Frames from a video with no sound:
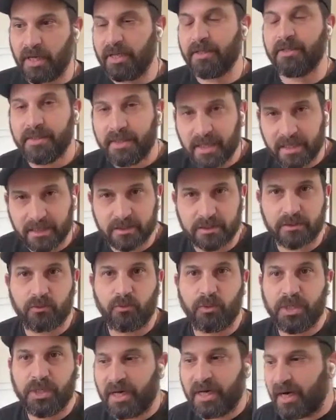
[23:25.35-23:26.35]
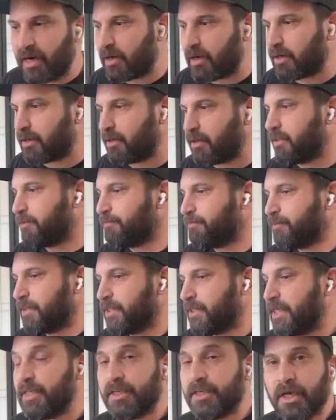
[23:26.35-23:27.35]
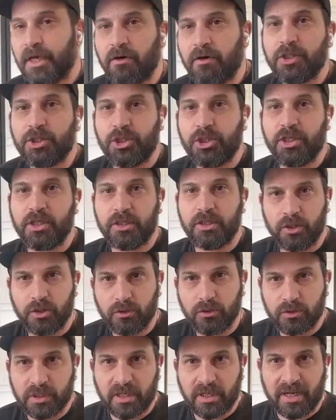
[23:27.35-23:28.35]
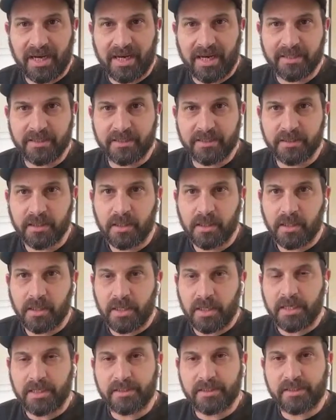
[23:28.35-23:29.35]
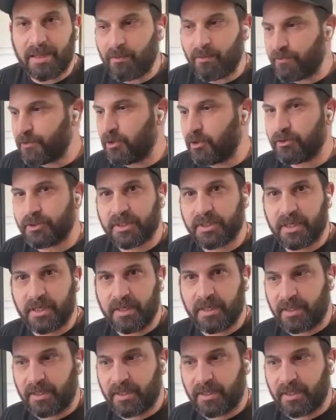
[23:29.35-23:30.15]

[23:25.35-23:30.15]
And yes, we are encouraging to utilize some of those,